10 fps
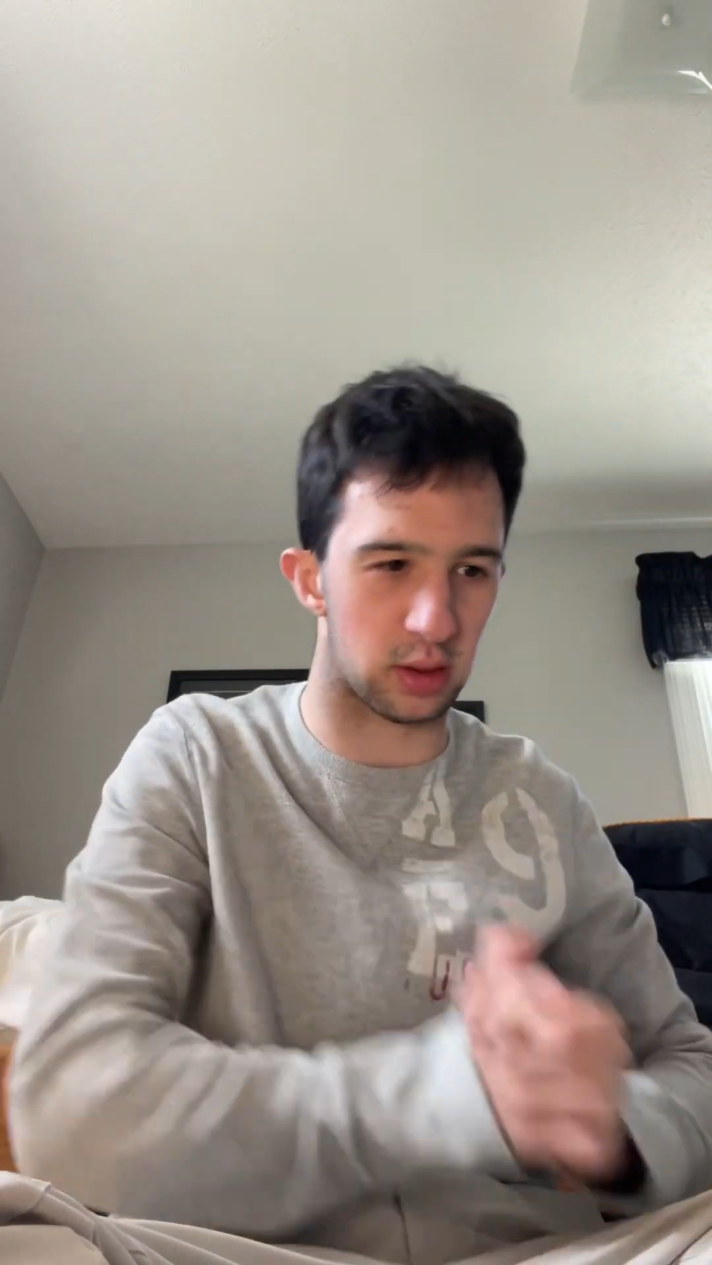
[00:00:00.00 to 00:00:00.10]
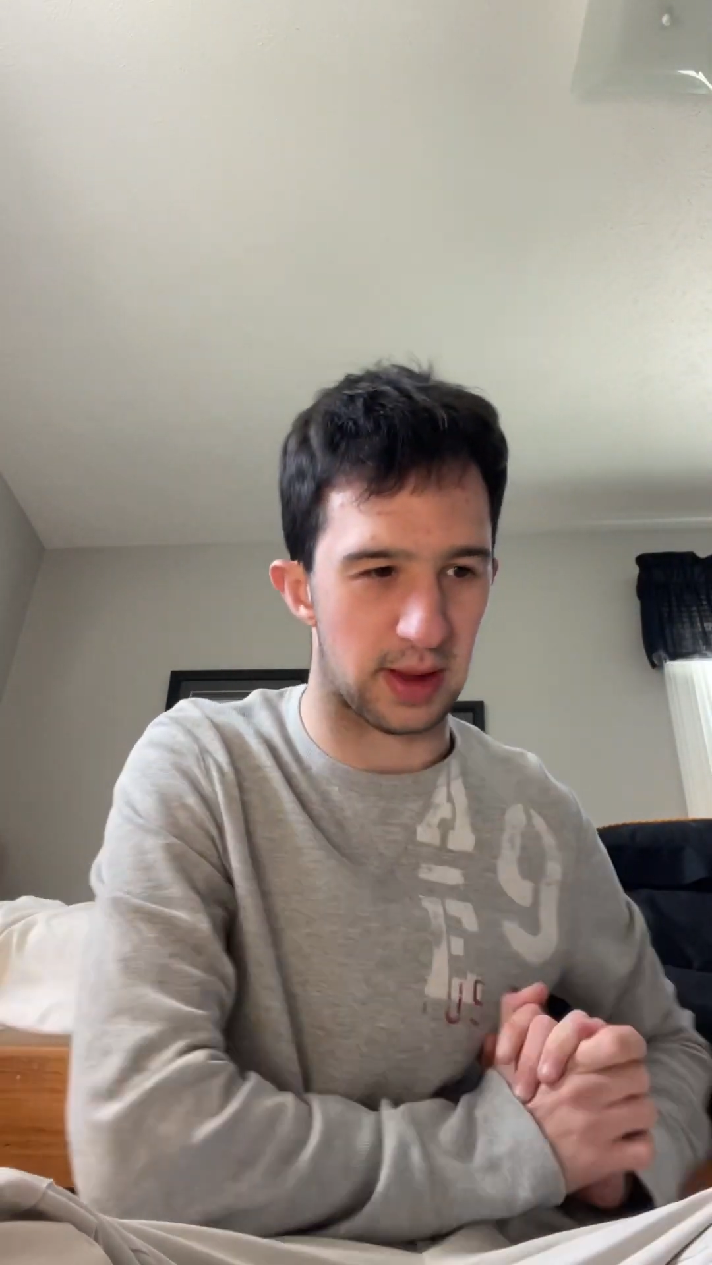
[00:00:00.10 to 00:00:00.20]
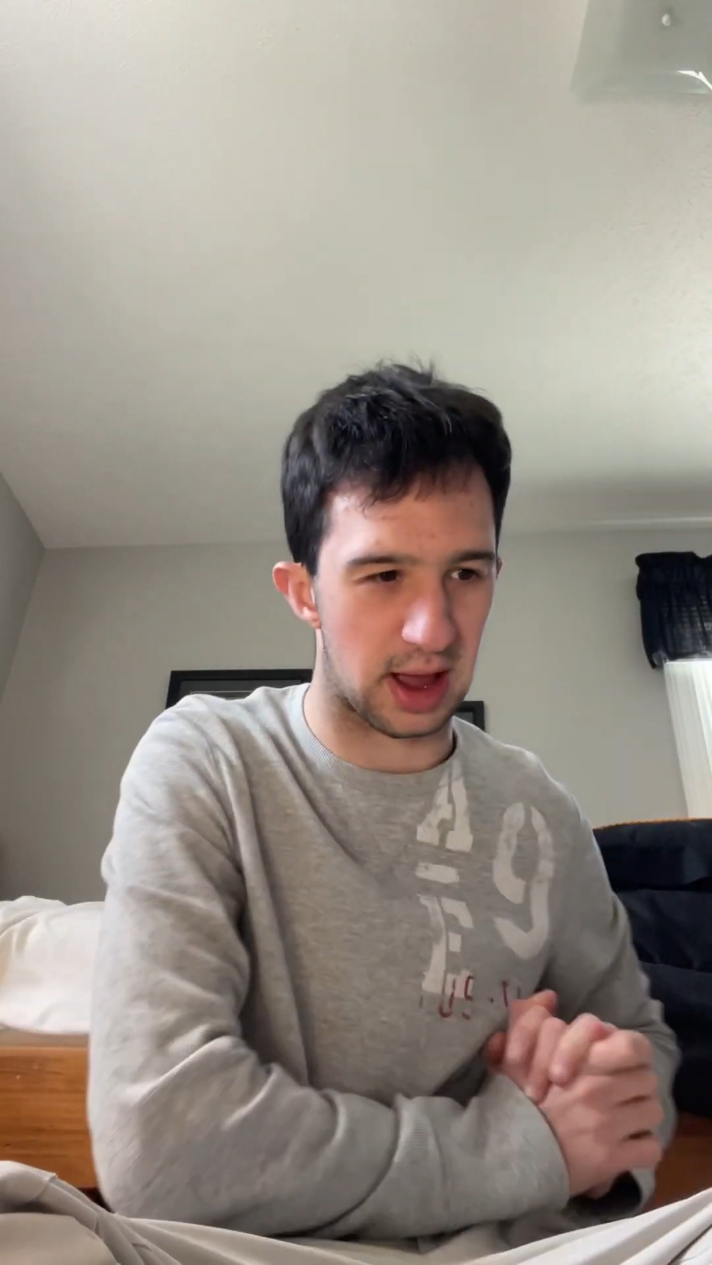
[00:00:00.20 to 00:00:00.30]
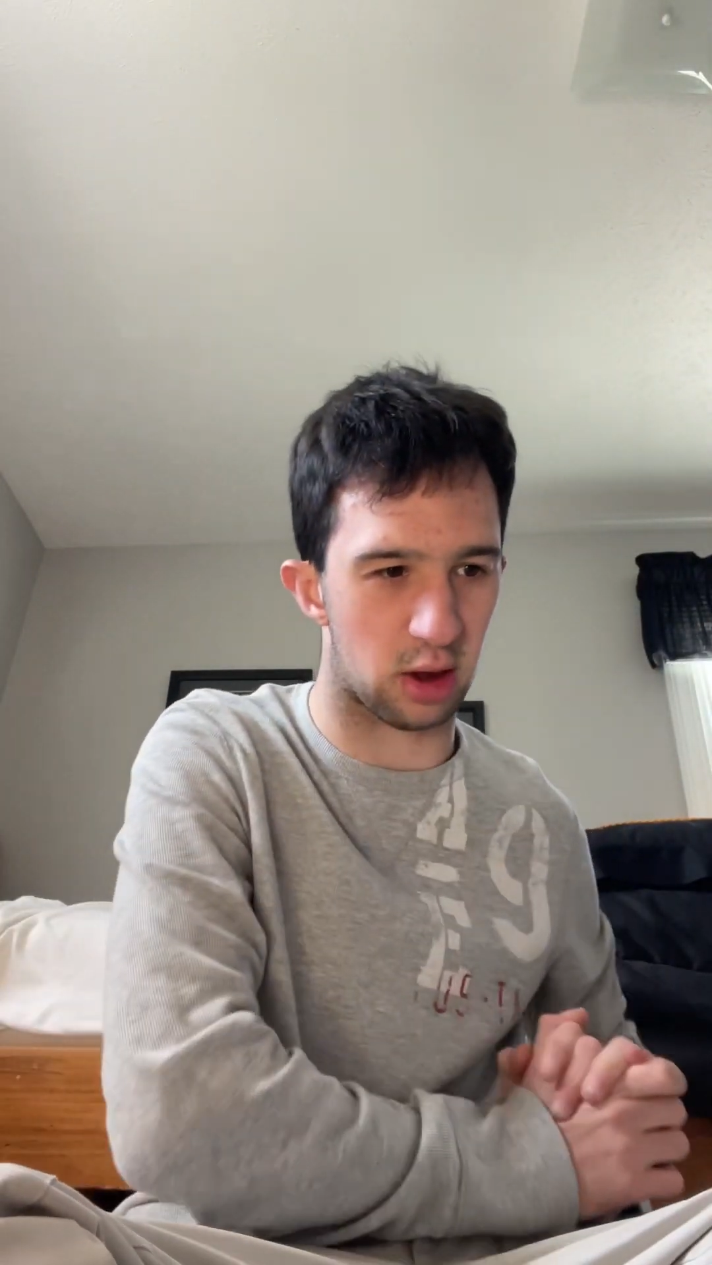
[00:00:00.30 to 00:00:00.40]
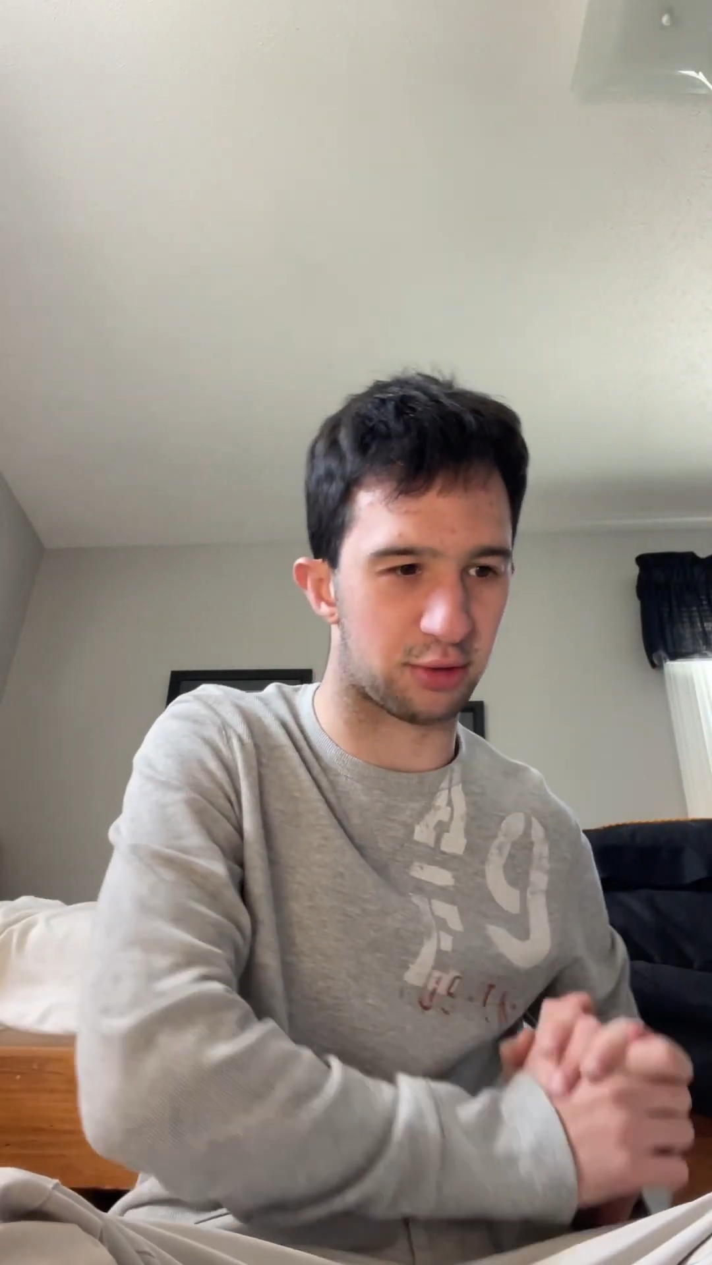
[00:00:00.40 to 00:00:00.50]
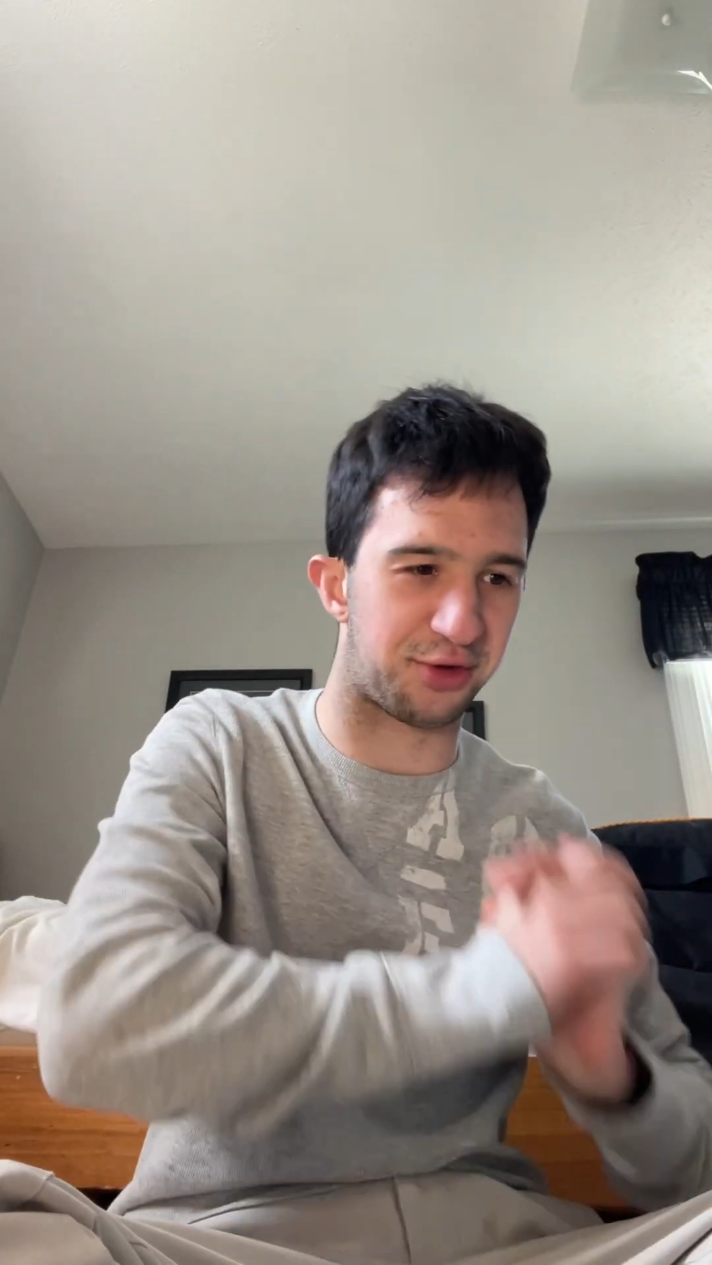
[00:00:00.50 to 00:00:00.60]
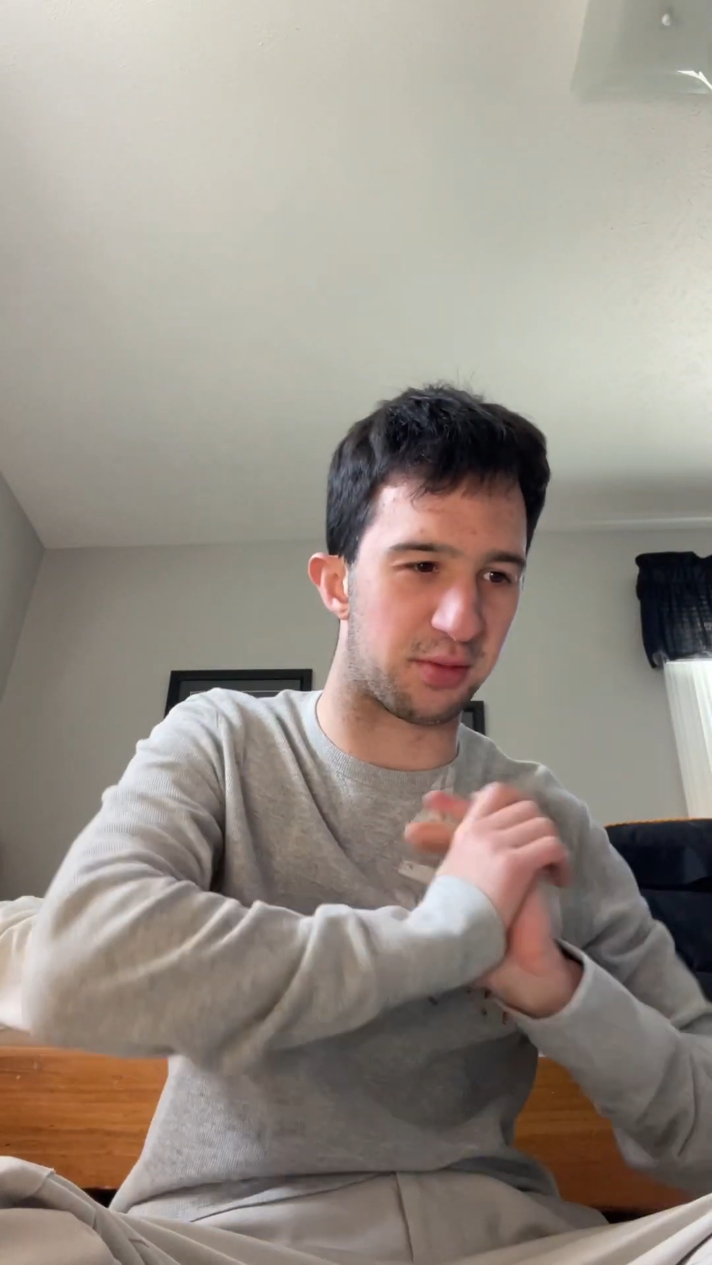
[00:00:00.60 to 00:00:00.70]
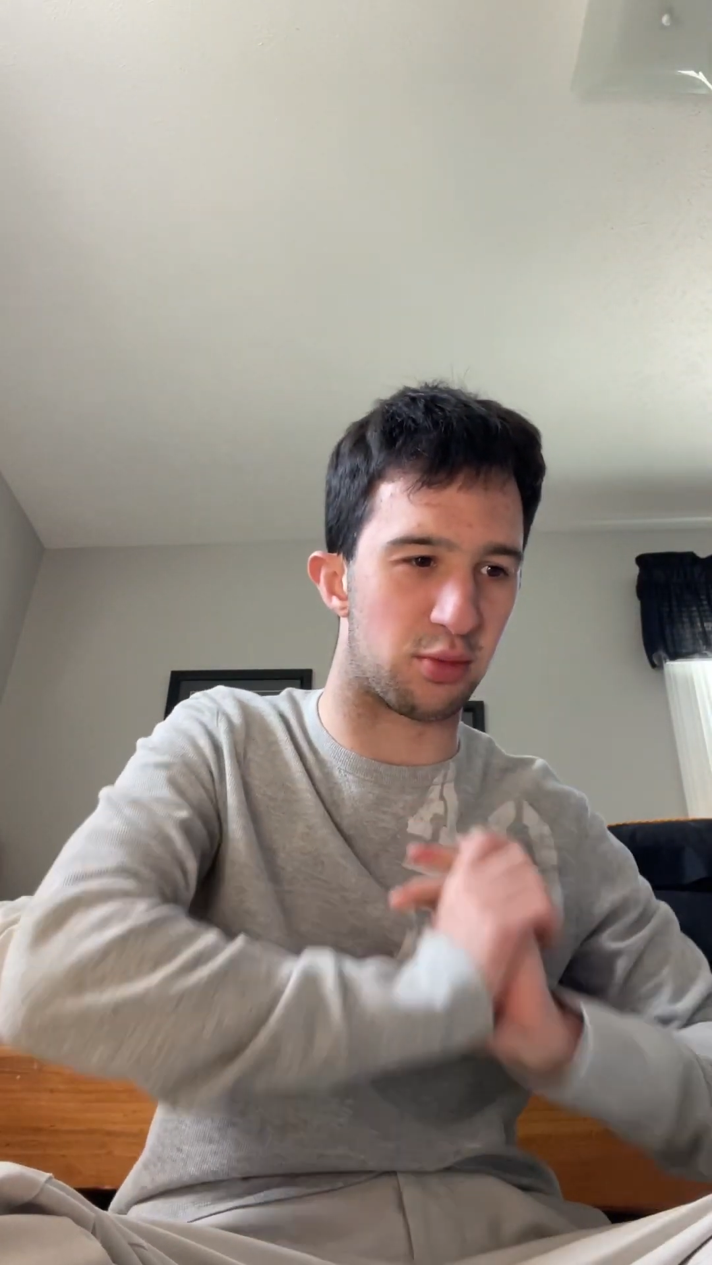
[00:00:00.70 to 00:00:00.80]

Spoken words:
about some